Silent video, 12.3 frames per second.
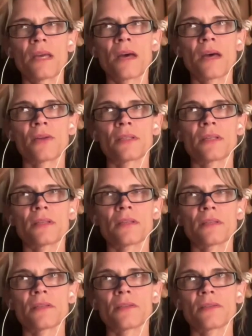Yeah,
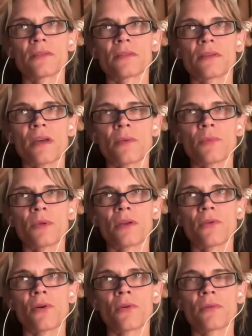and this is, I mean,
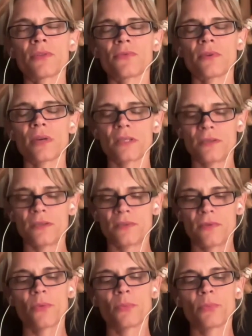I always find it
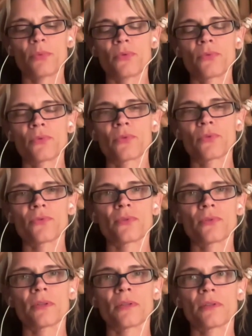very
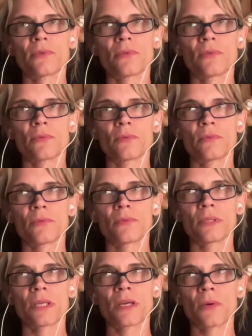beautiful.
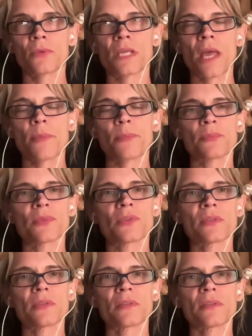Yeah, what
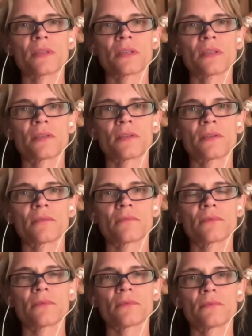happens
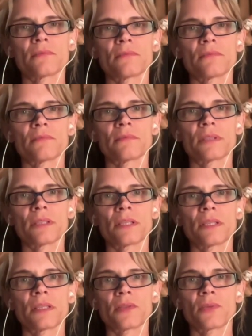in
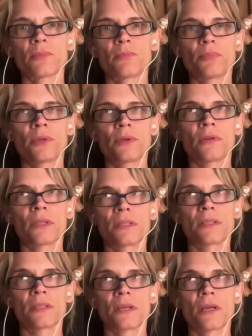this
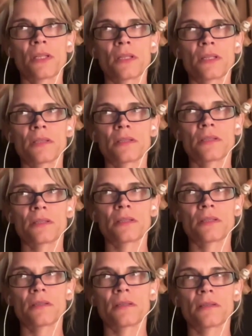period, yeah, in
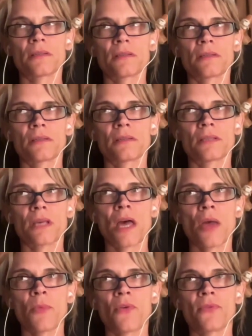this
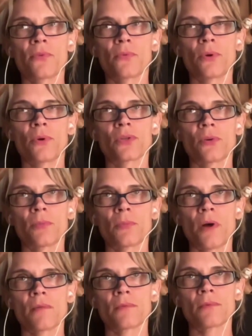time of the
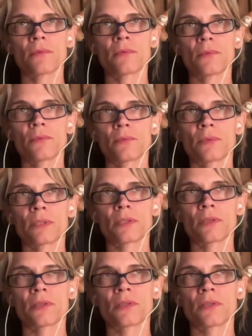workshop,
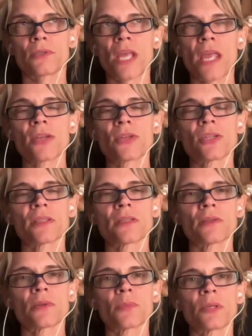what
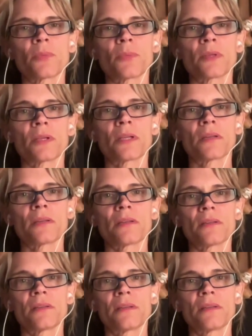changes in the people.